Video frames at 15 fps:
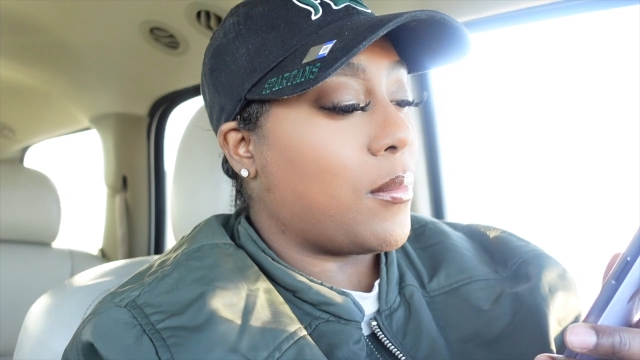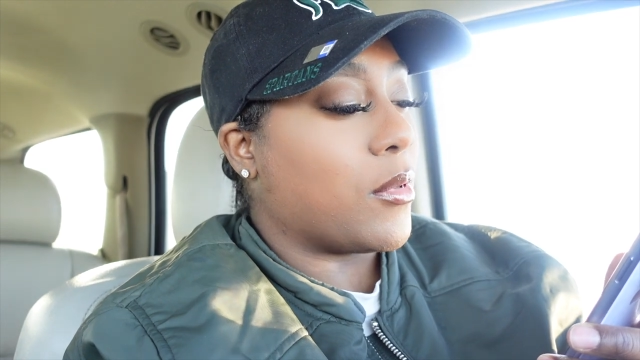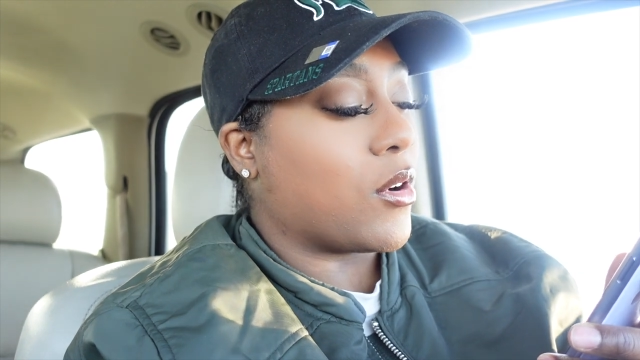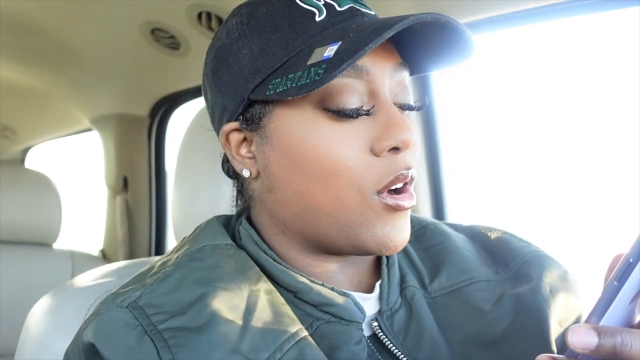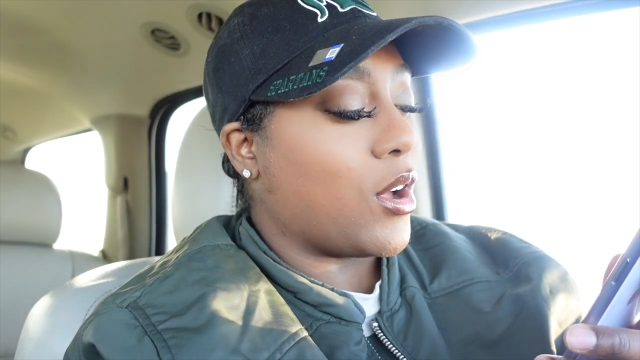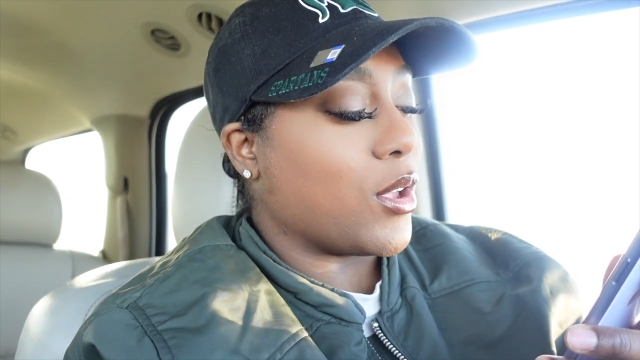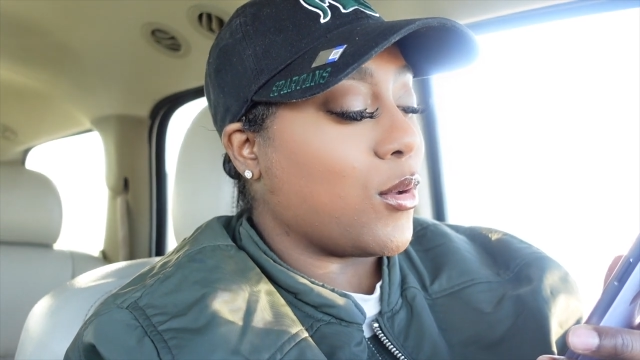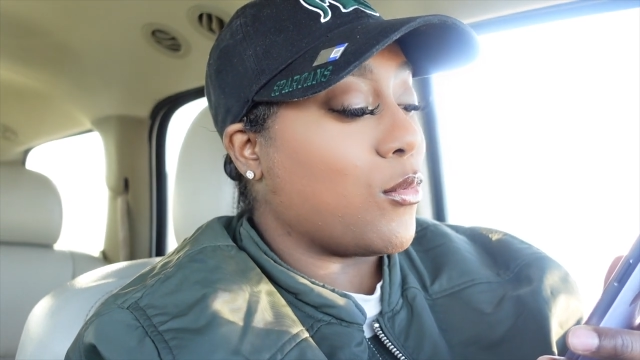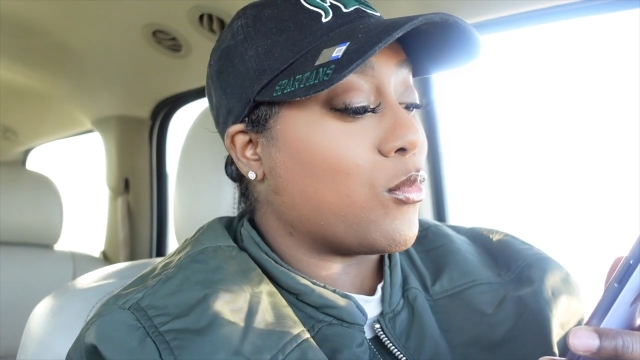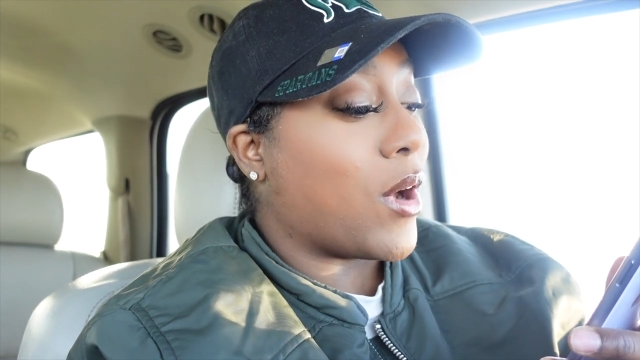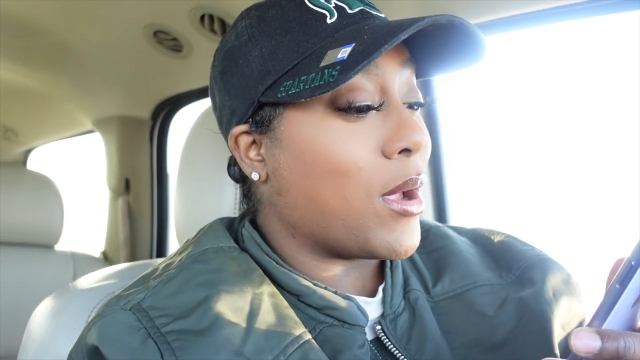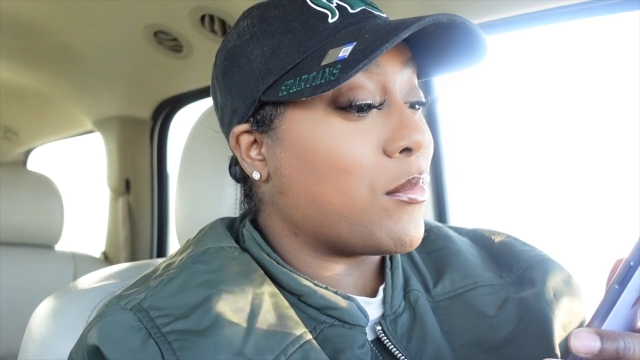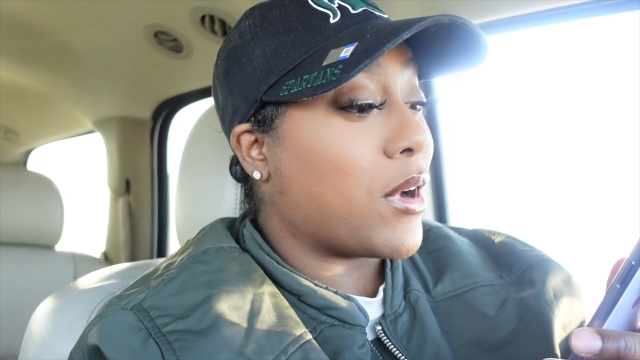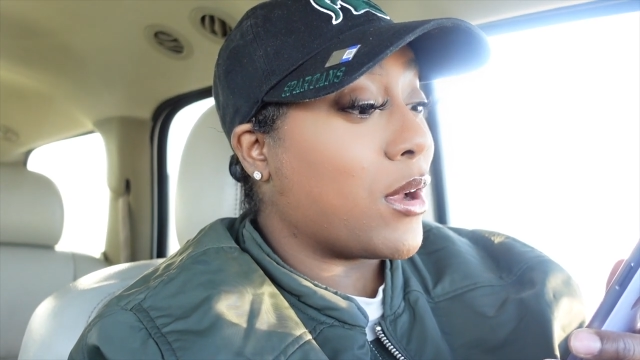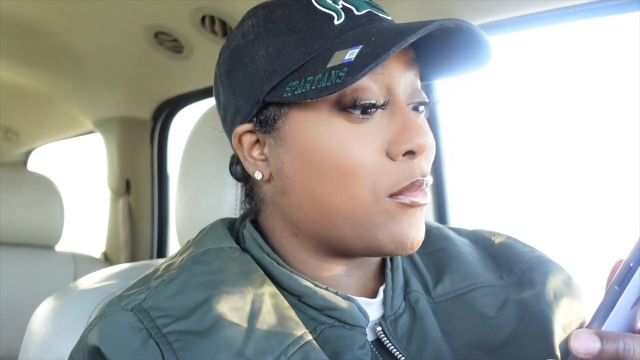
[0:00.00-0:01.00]
gonna call you
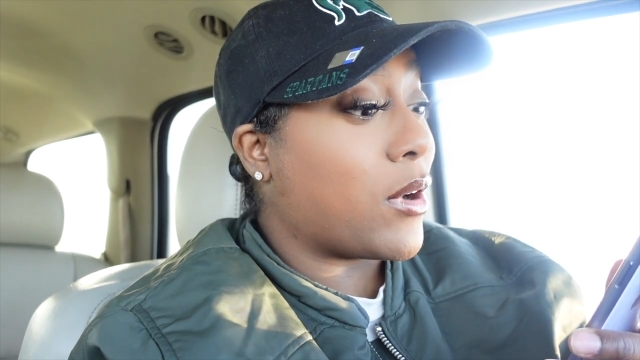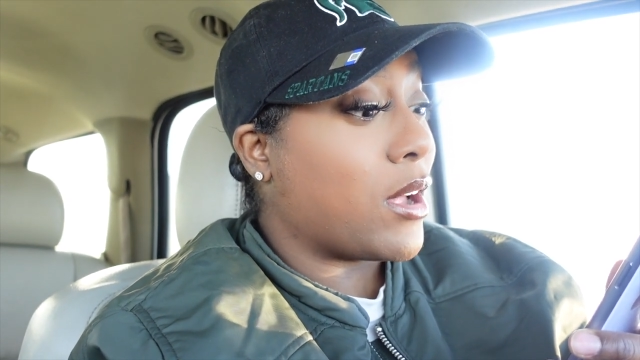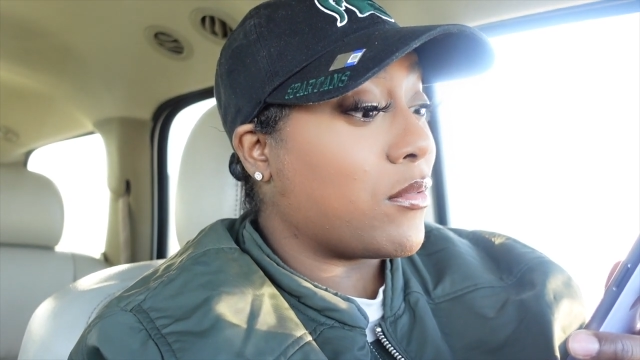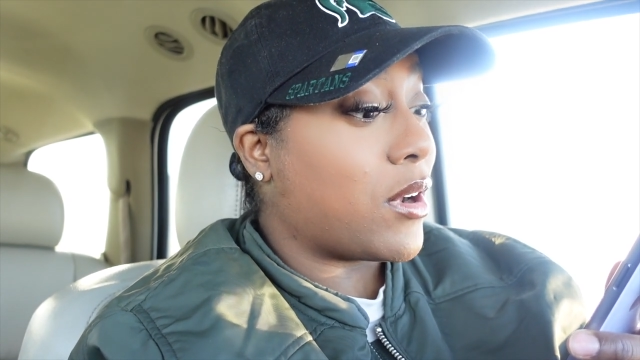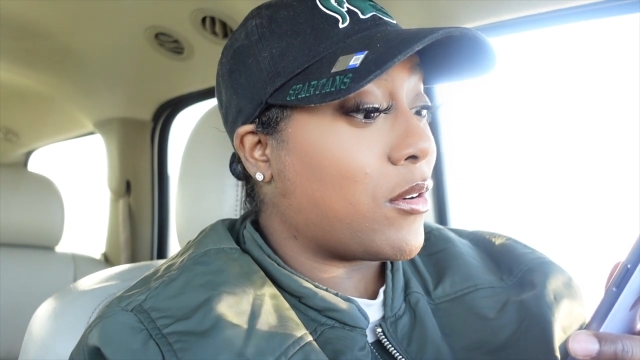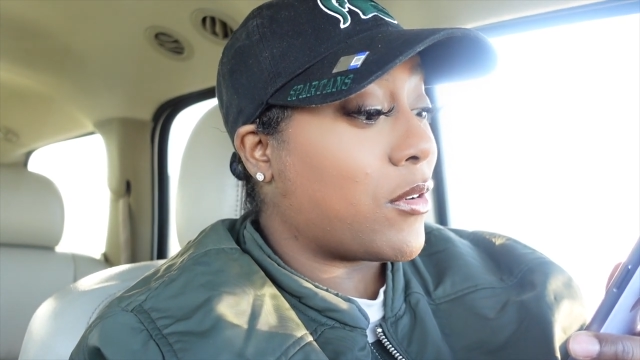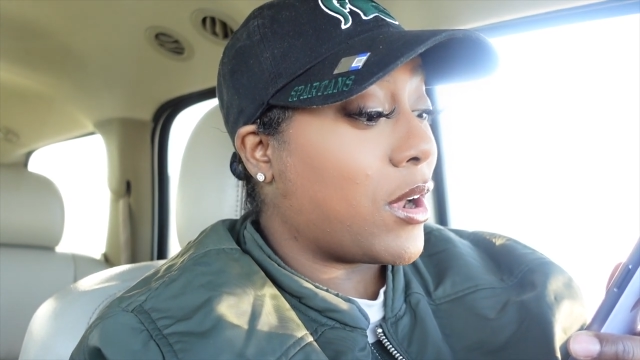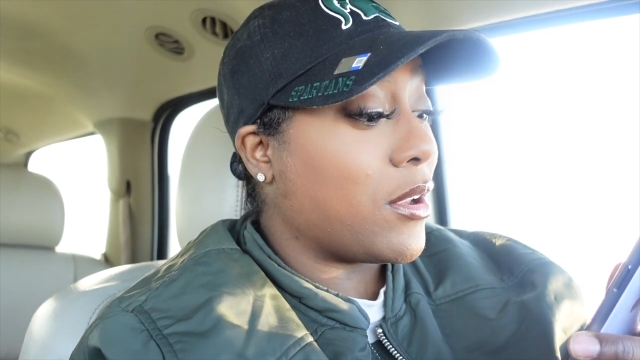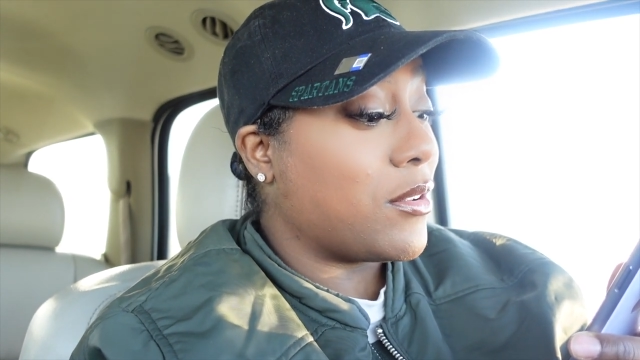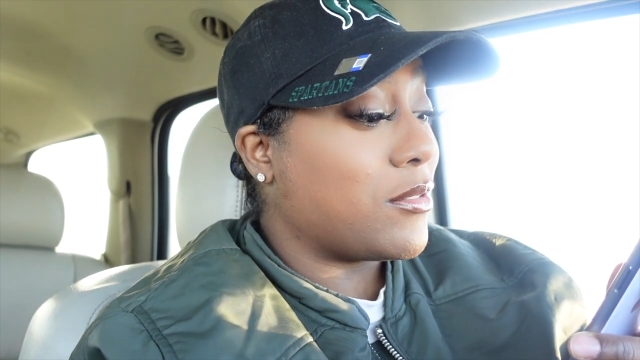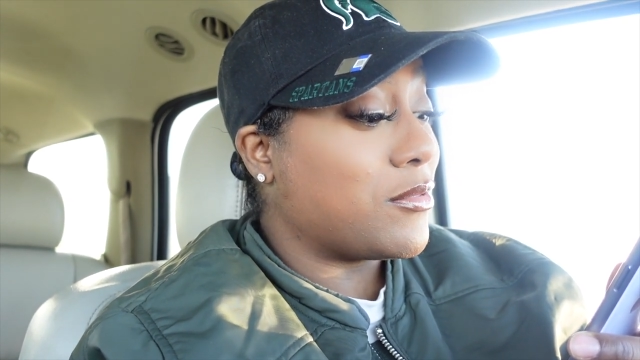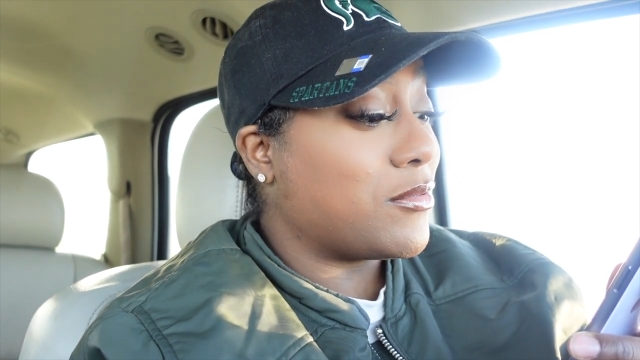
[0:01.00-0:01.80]
right, right, right, right, right.